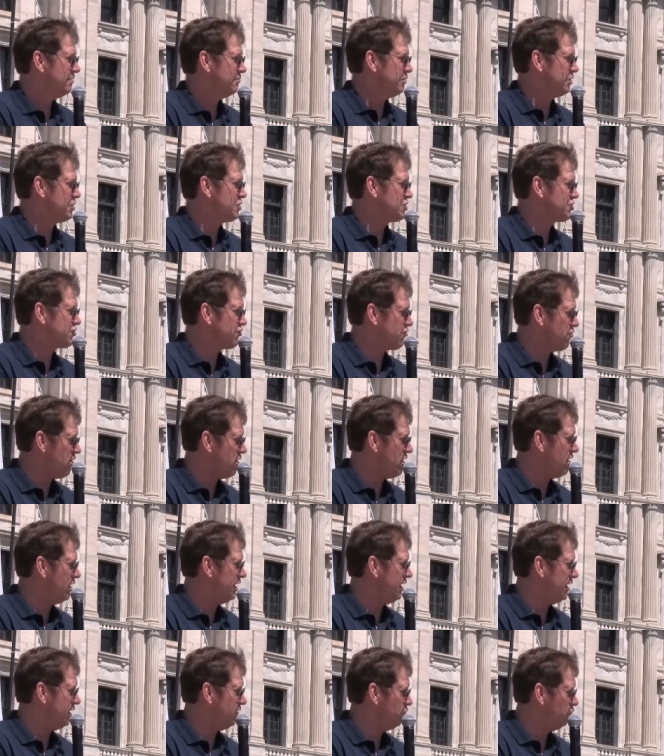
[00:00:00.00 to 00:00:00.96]
but
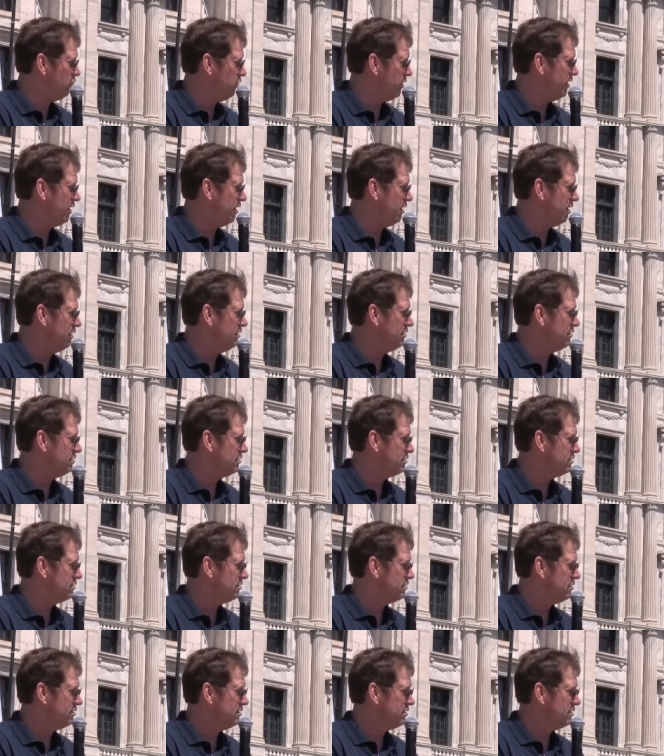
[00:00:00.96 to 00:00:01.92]
strong in will
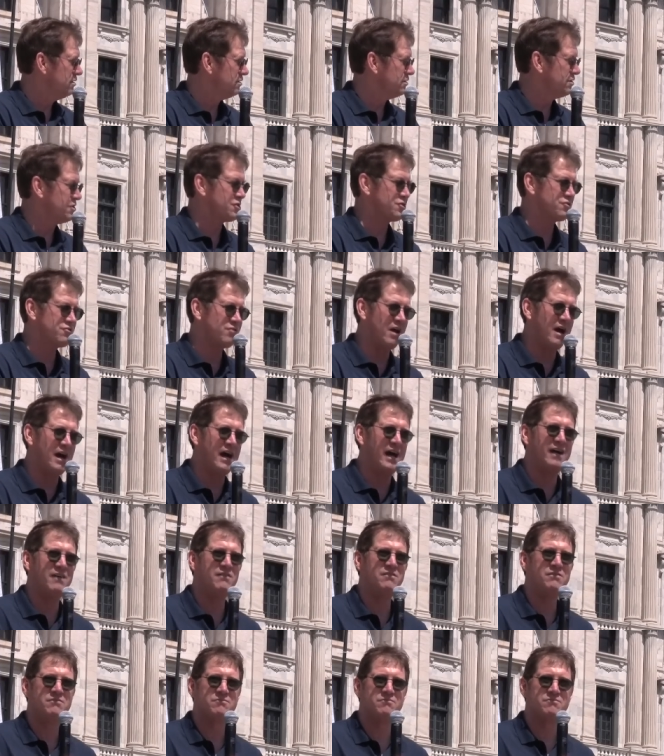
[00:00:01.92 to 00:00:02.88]
to
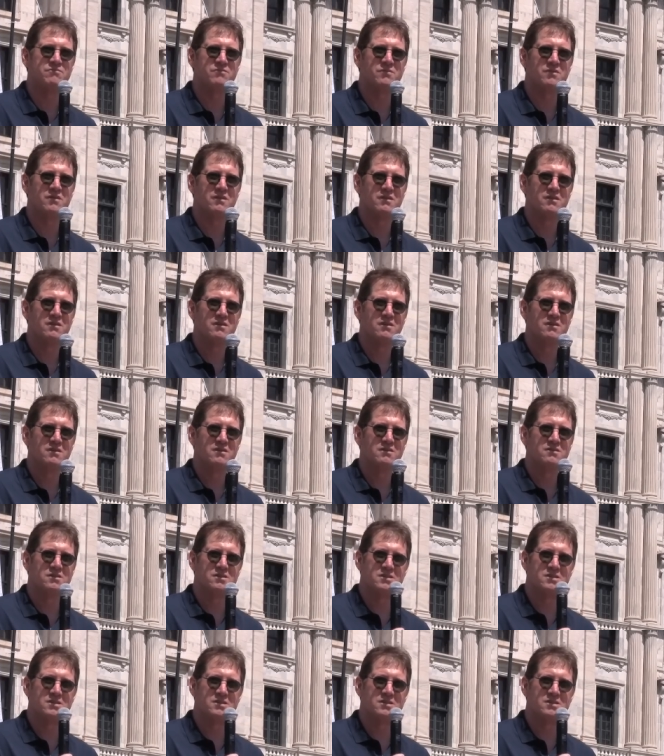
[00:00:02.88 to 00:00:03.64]
strive,